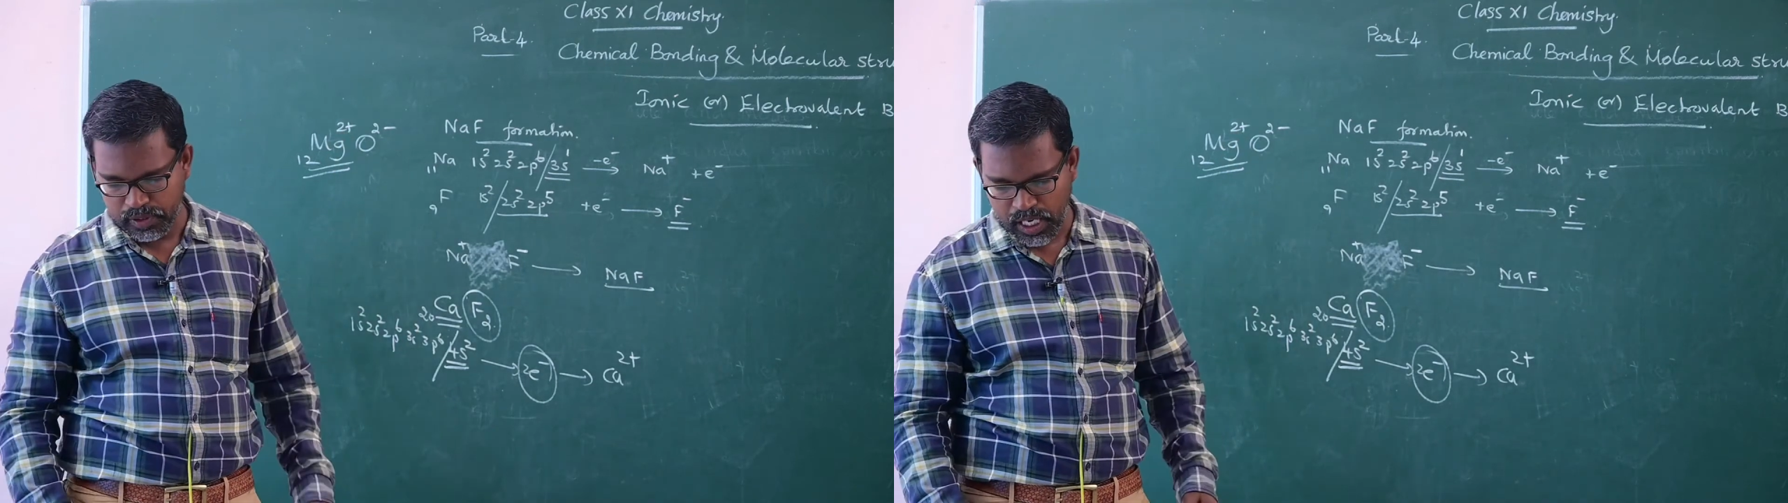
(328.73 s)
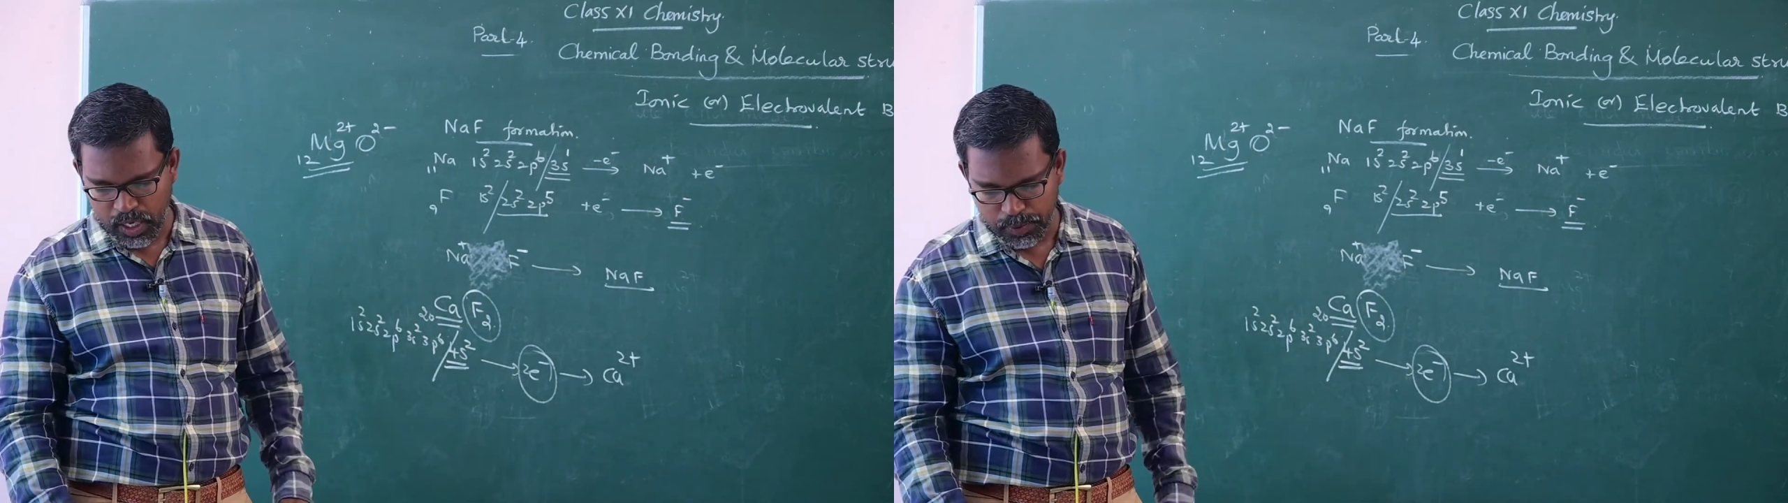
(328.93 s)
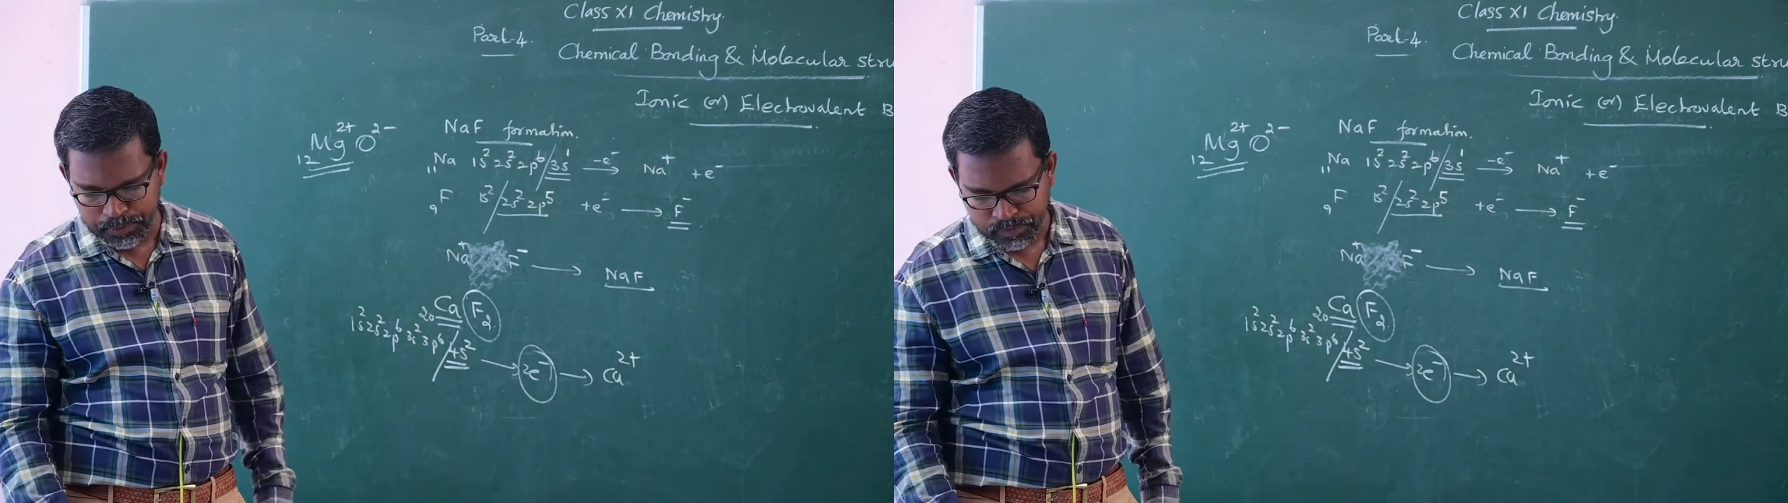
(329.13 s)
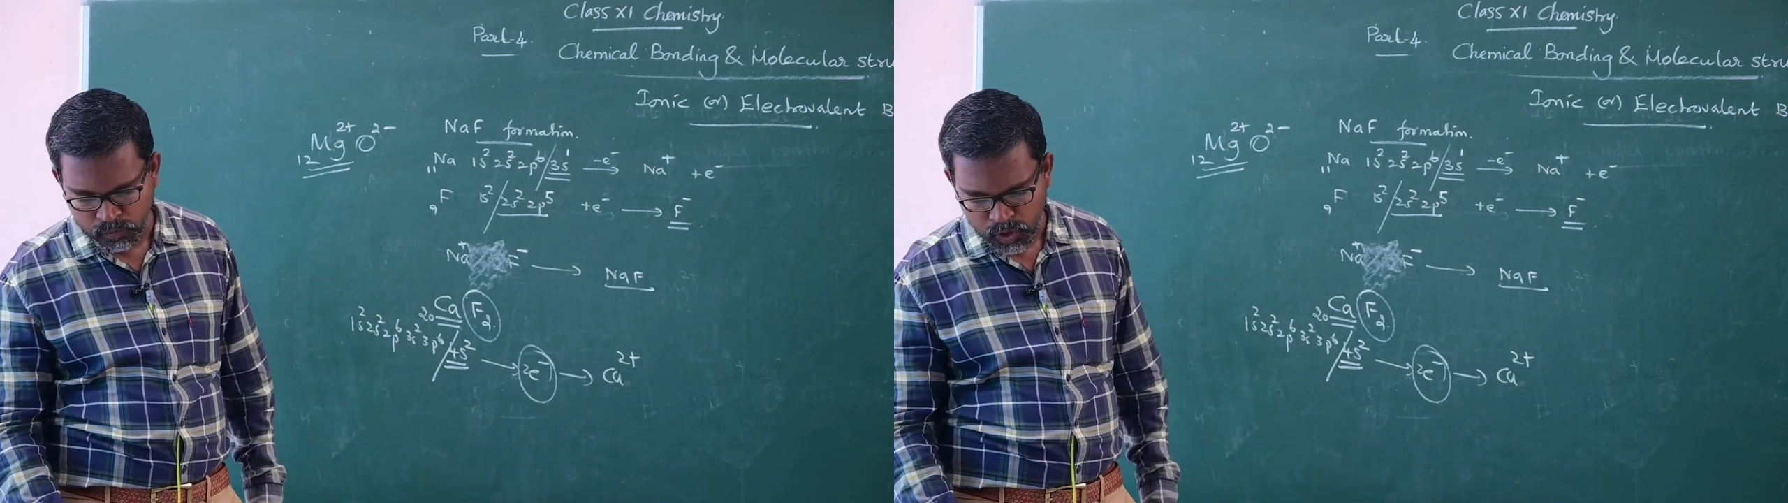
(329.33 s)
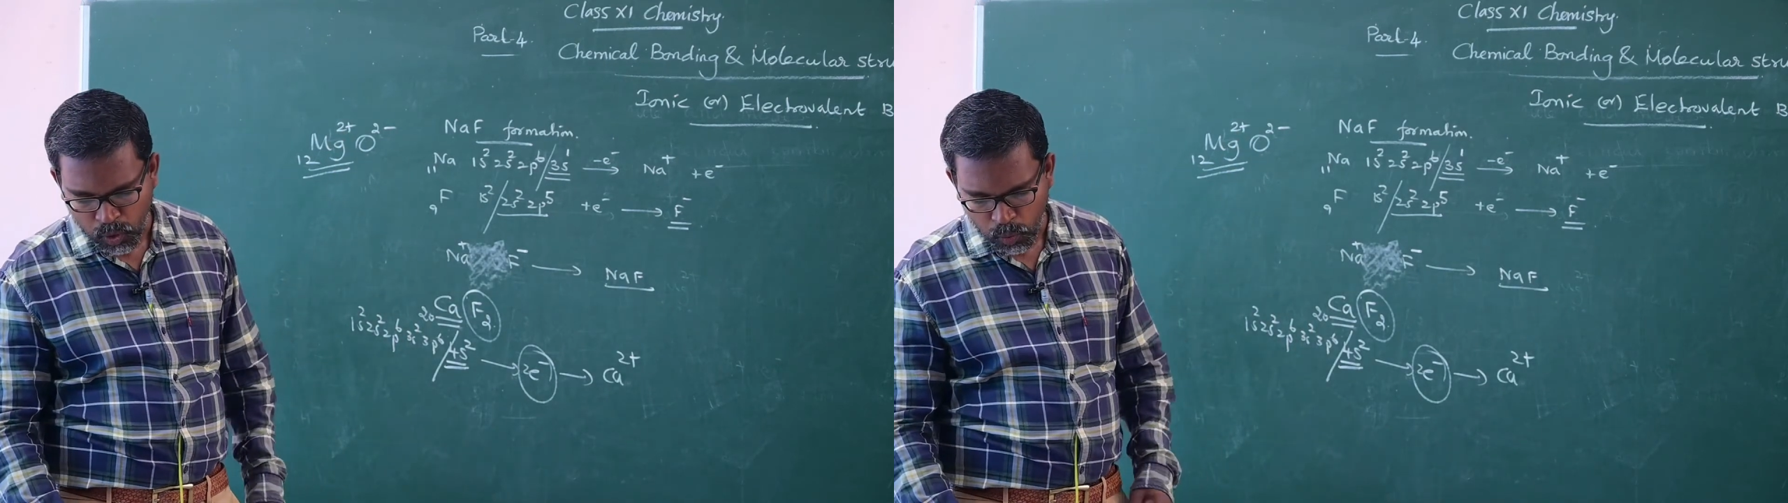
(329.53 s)
Now,
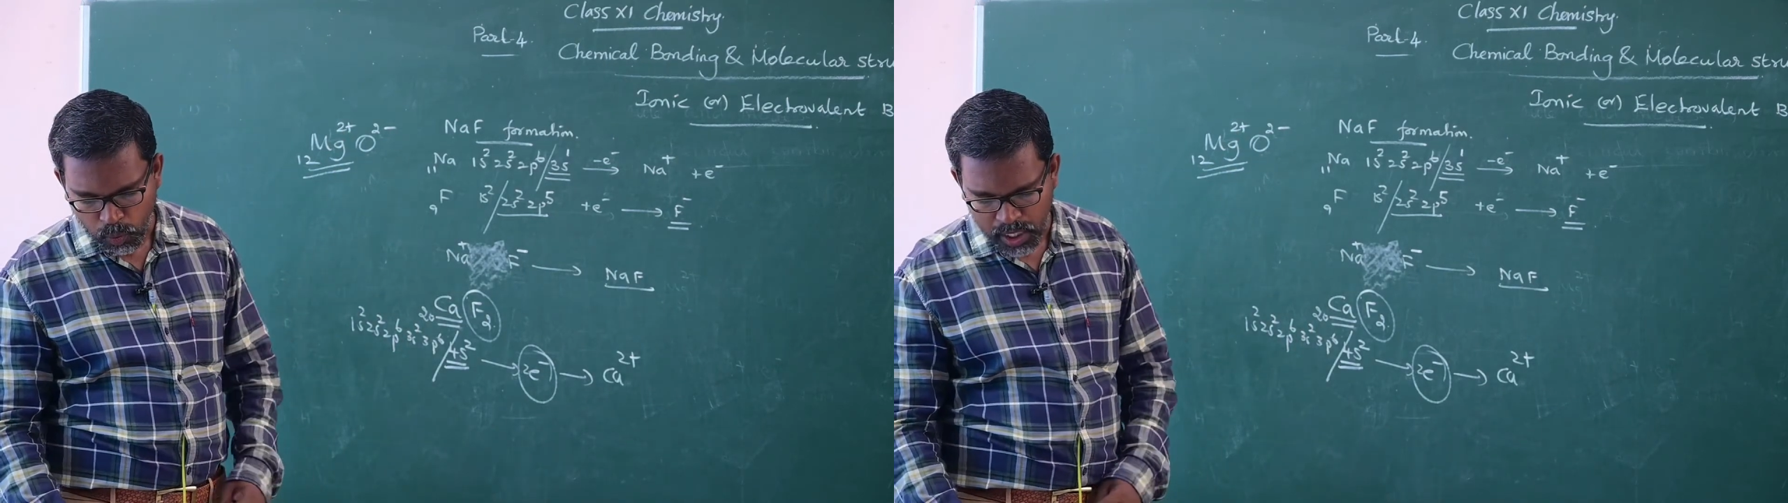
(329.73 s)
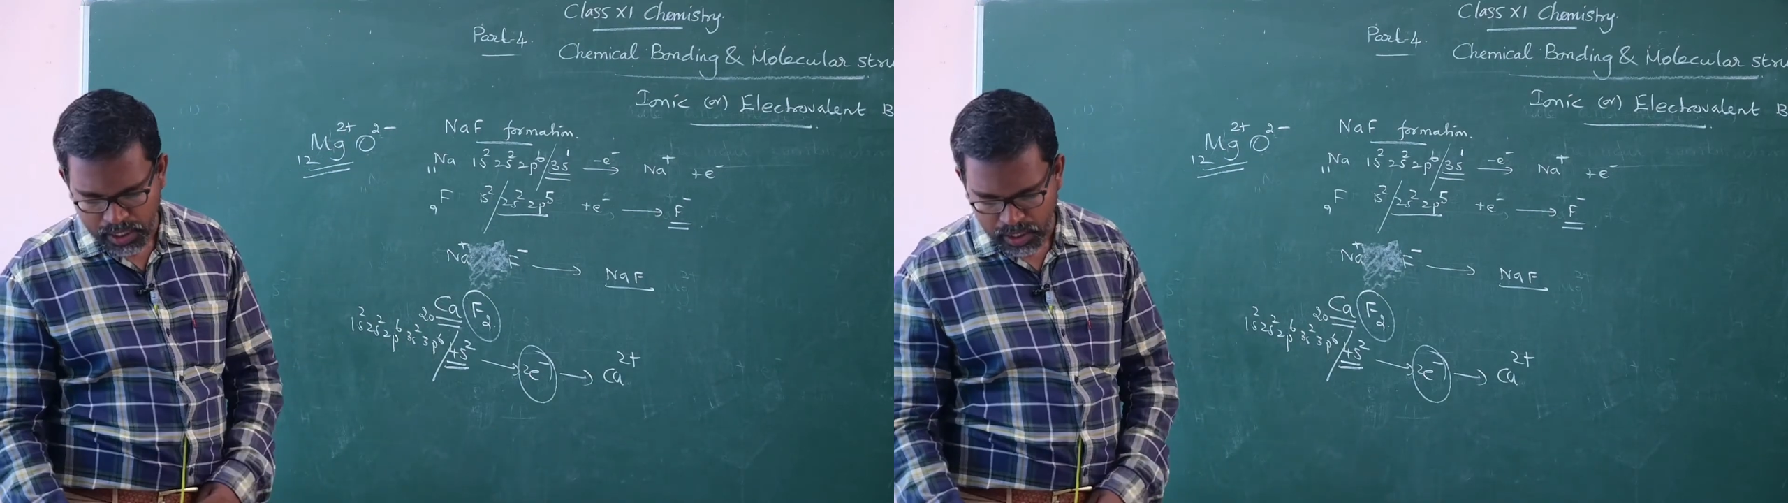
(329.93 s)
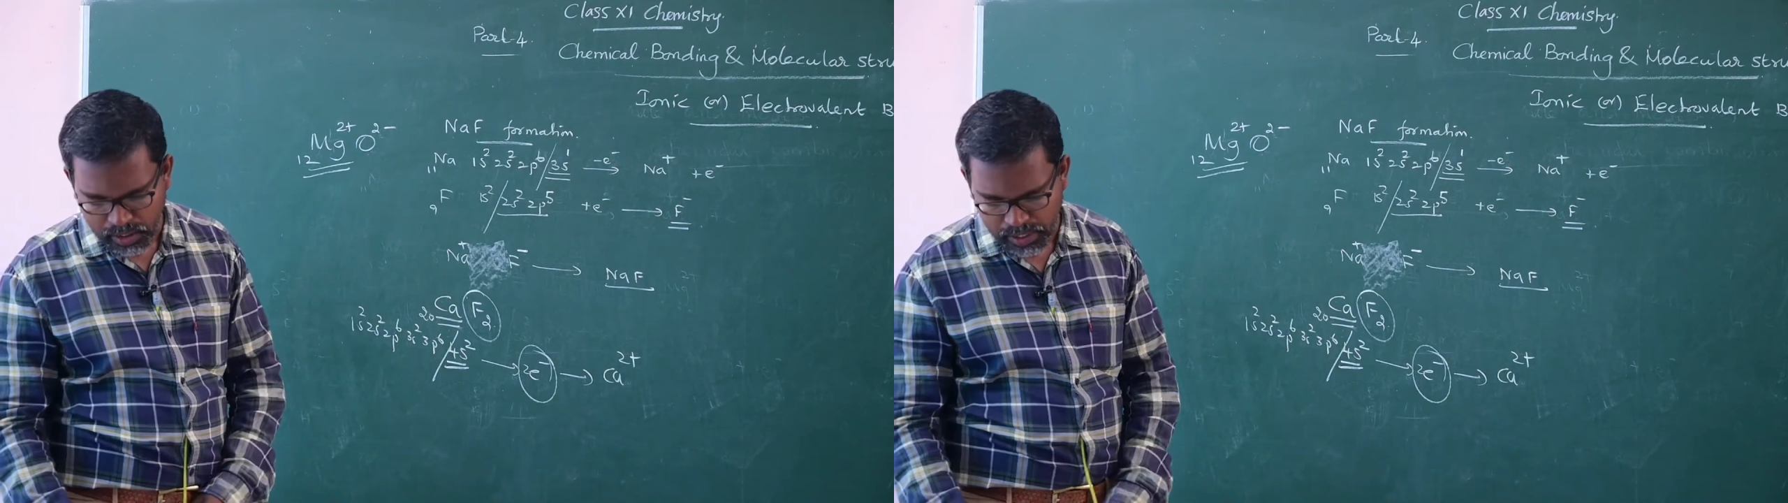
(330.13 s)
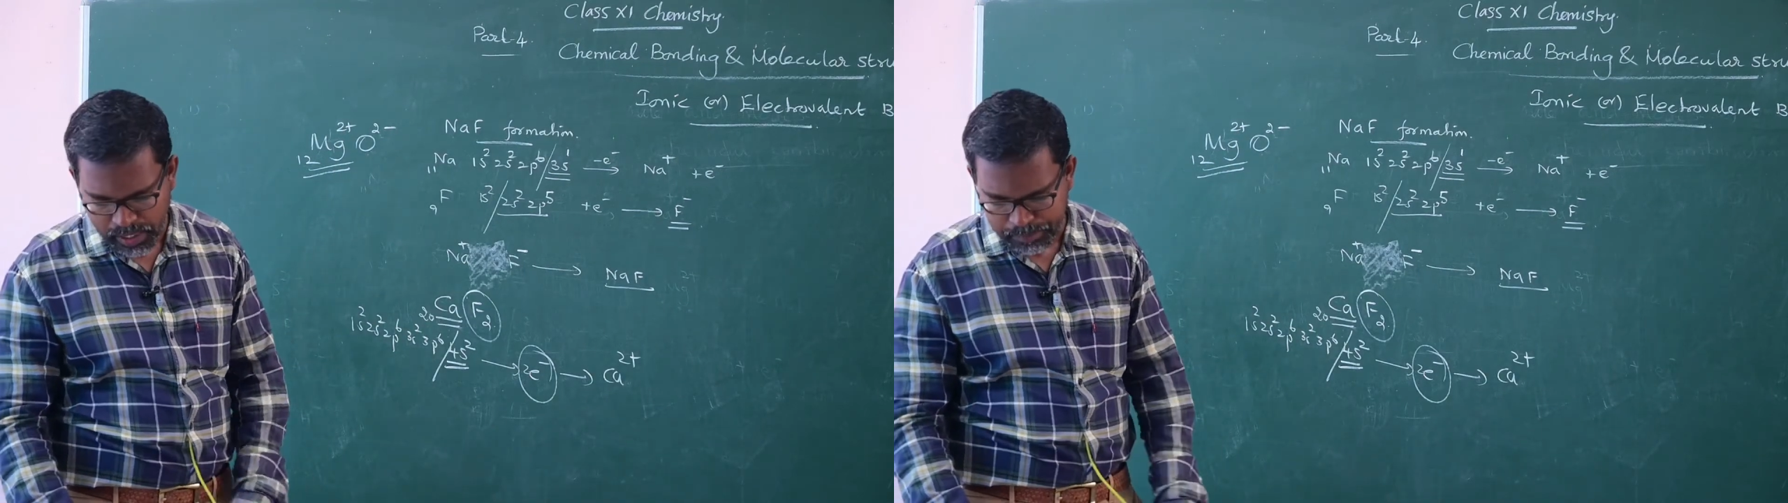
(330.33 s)
what are the